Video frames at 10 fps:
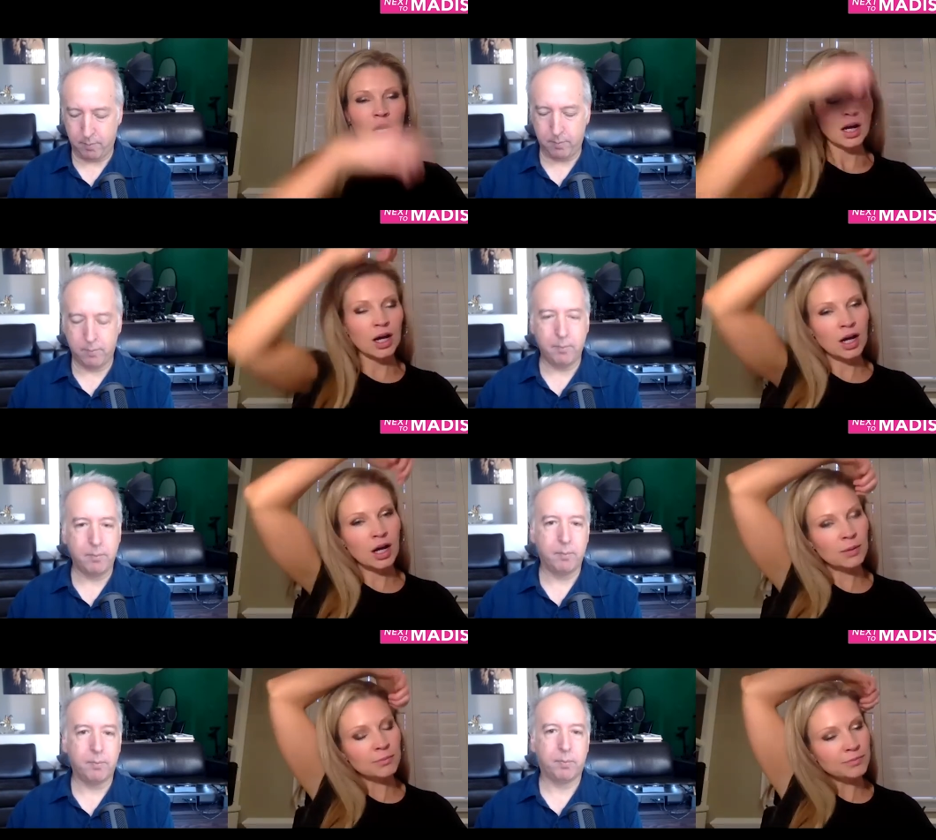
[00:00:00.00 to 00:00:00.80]

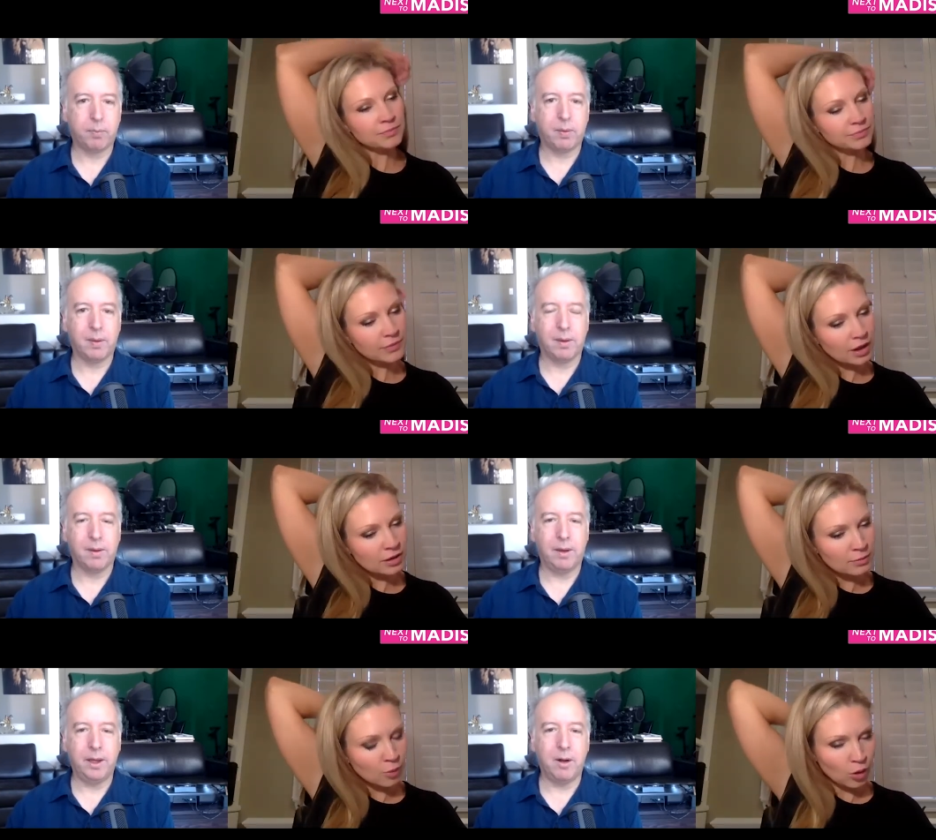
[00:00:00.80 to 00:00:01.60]
Speaker 1: um, the
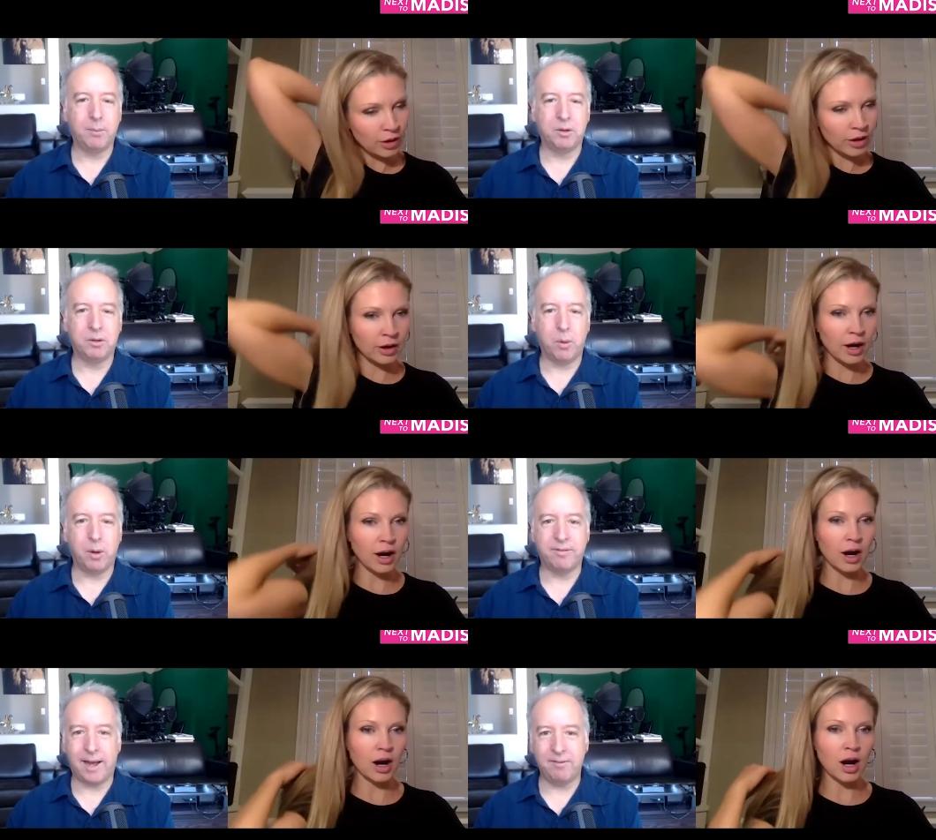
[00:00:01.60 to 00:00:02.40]
you're almost
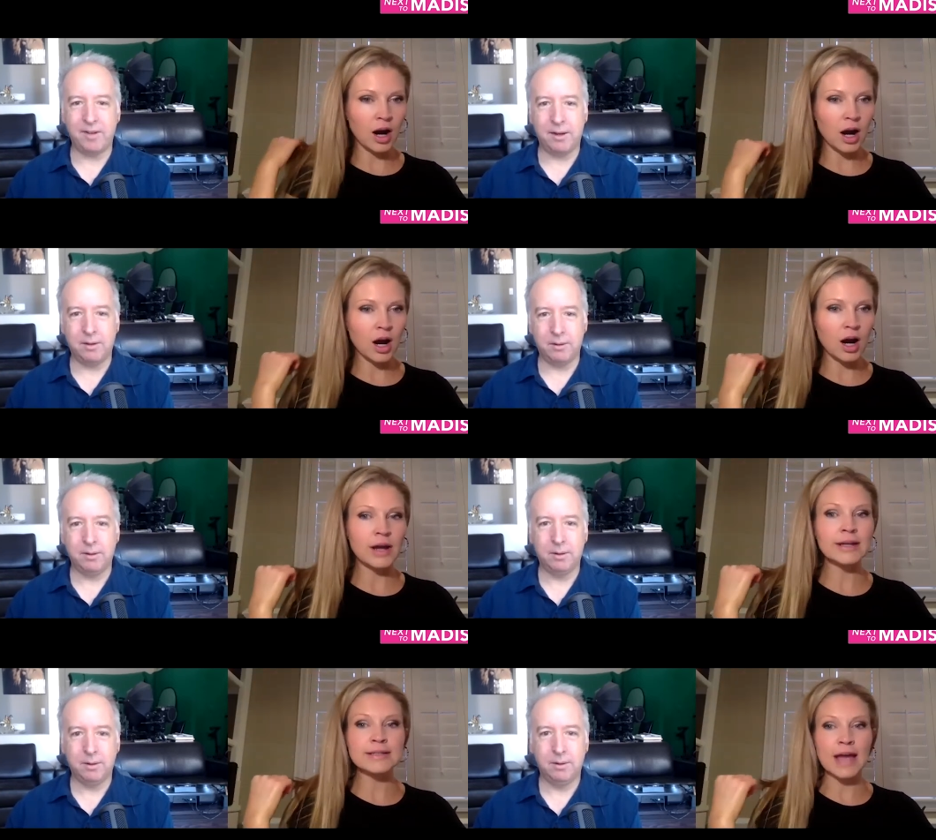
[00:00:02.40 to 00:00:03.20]
25 now.
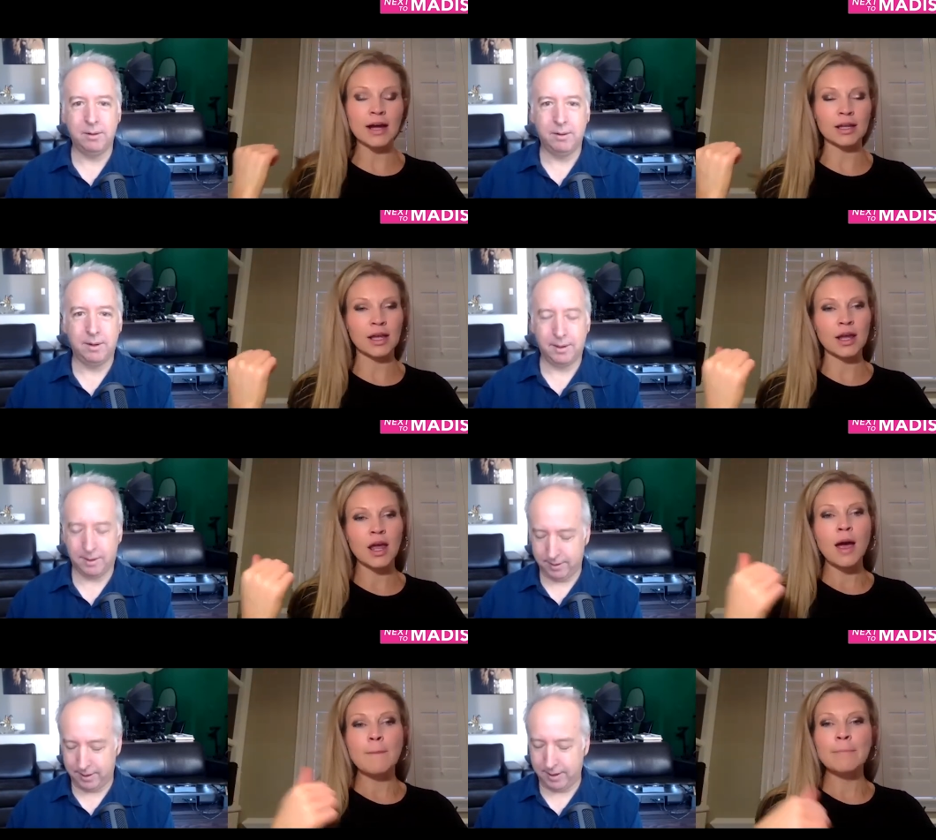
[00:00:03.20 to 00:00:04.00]
Exactly.
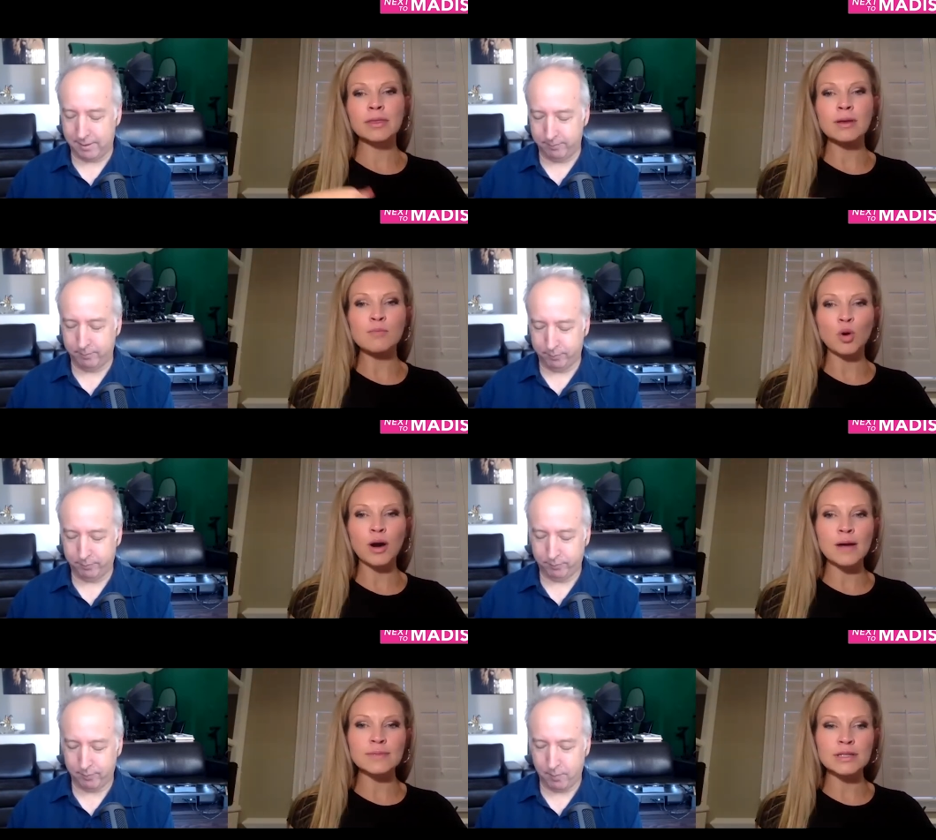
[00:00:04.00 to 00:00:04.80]
Yeah. But the more
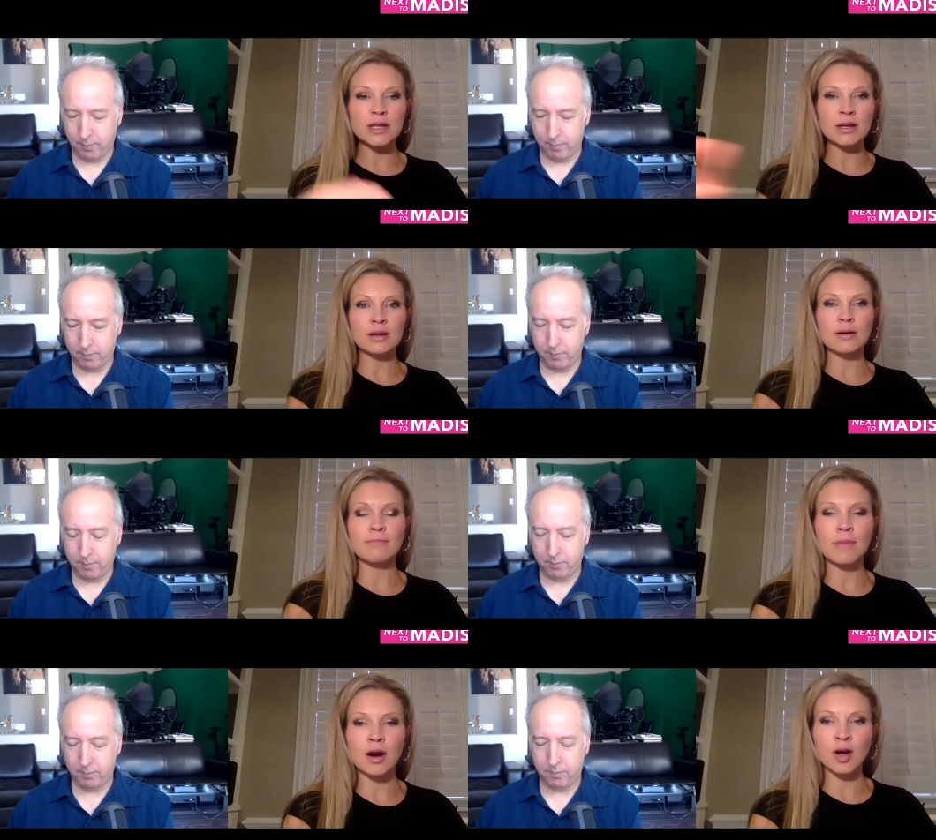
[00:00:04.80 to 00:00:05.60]
I'm seeing
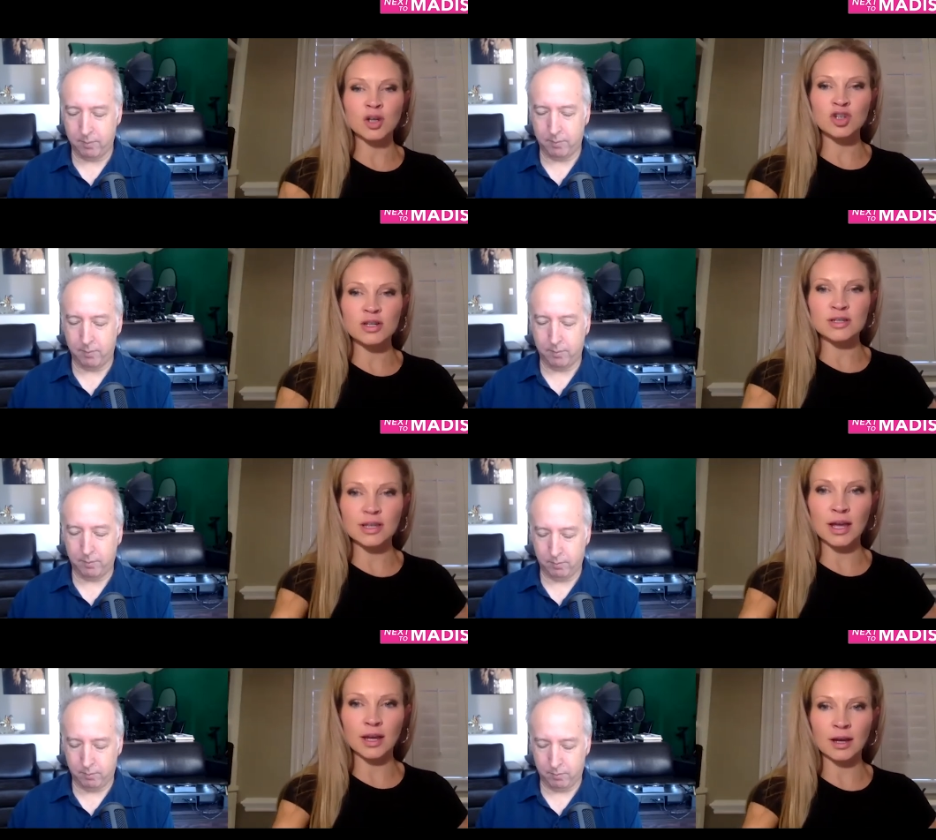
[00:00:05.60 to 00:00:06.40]
marriage as
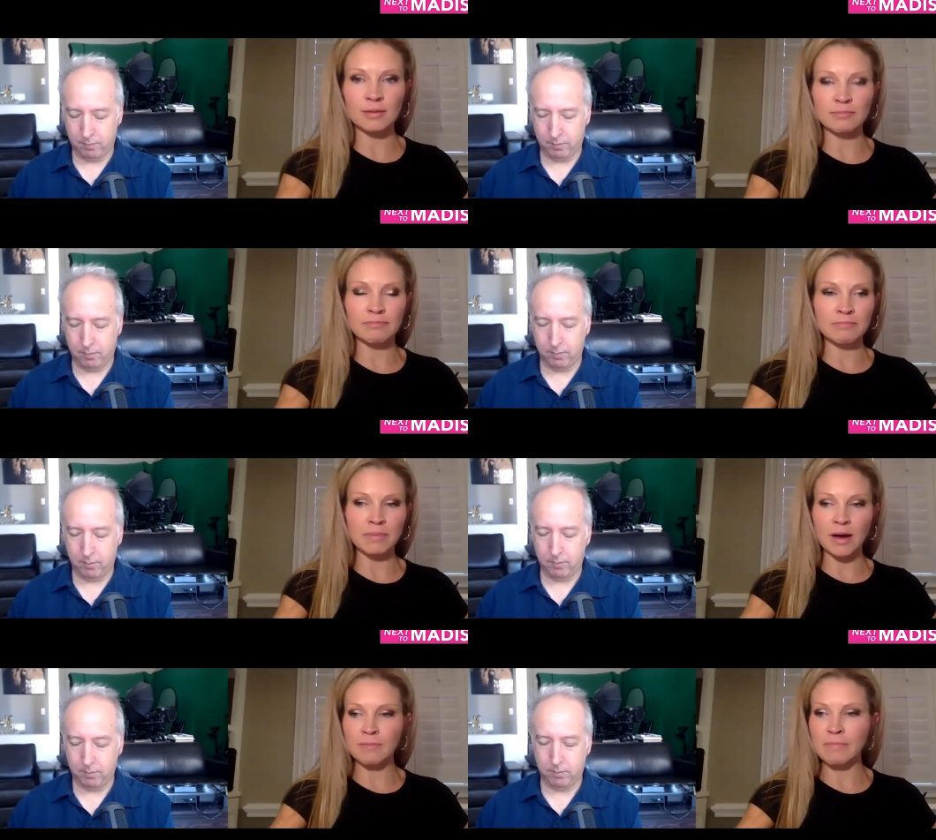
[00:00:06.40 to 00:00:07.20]
like a
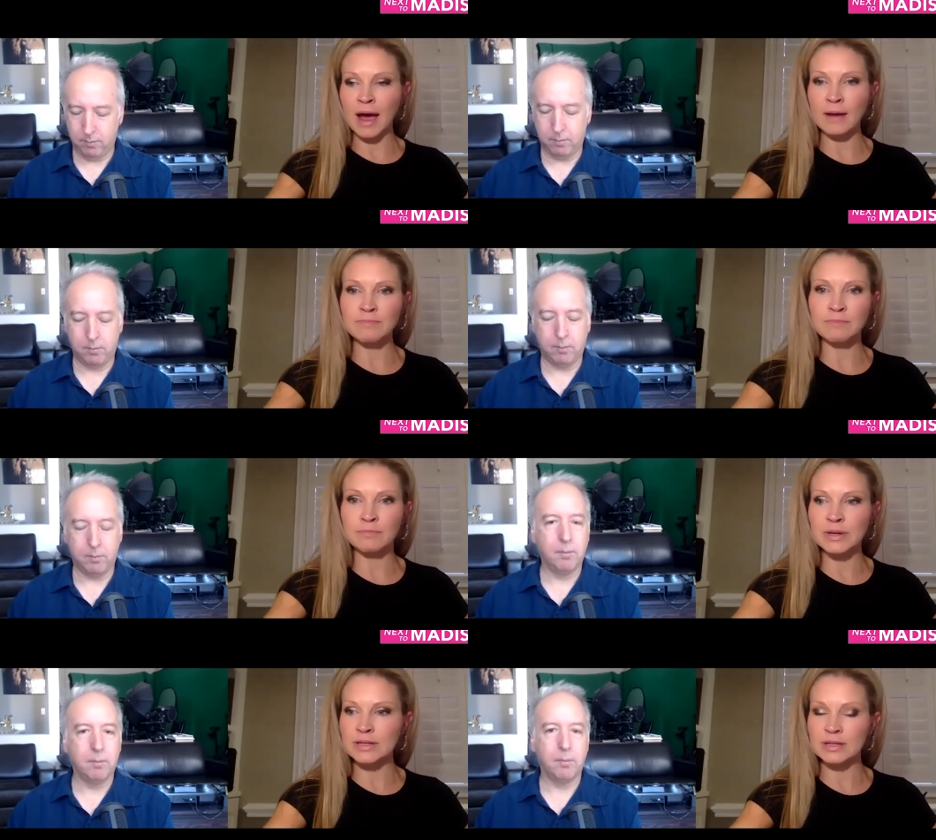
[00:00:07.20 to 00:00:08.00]
a bad
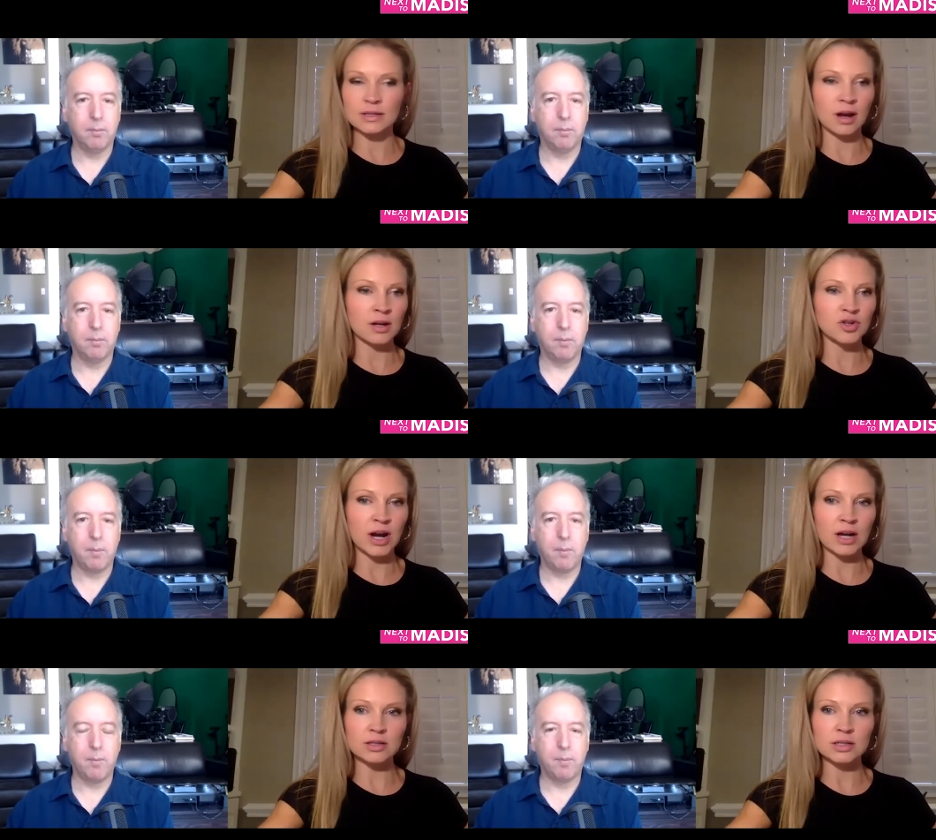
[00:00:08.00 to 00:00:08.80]
business
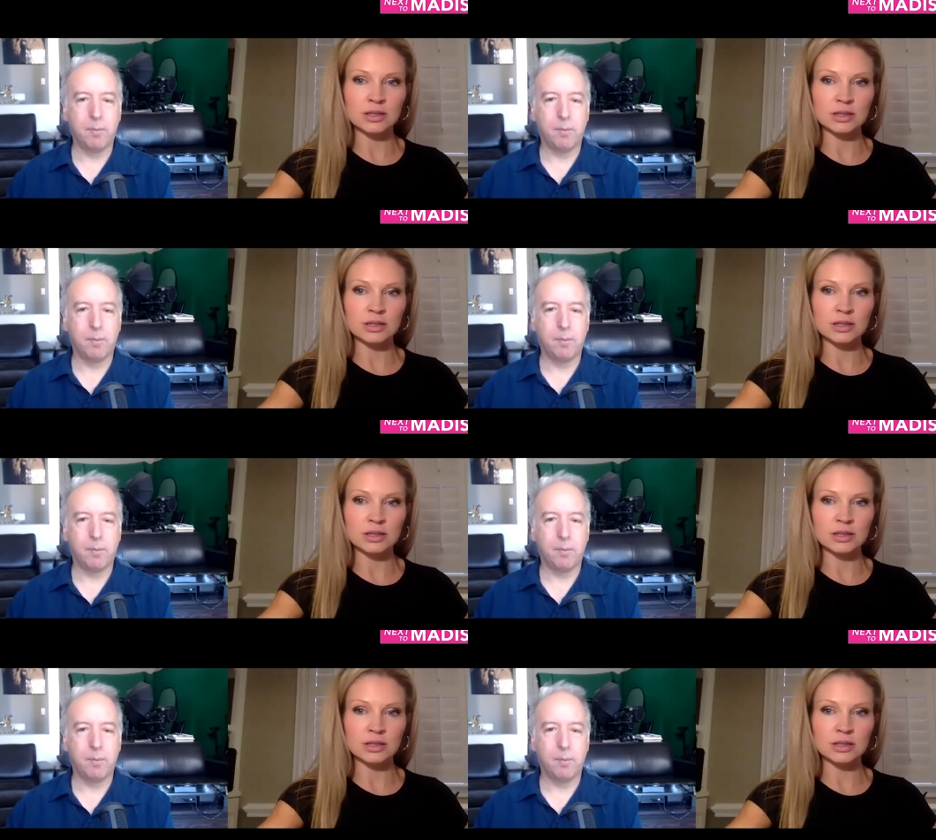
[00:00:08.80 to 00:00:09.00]
contract.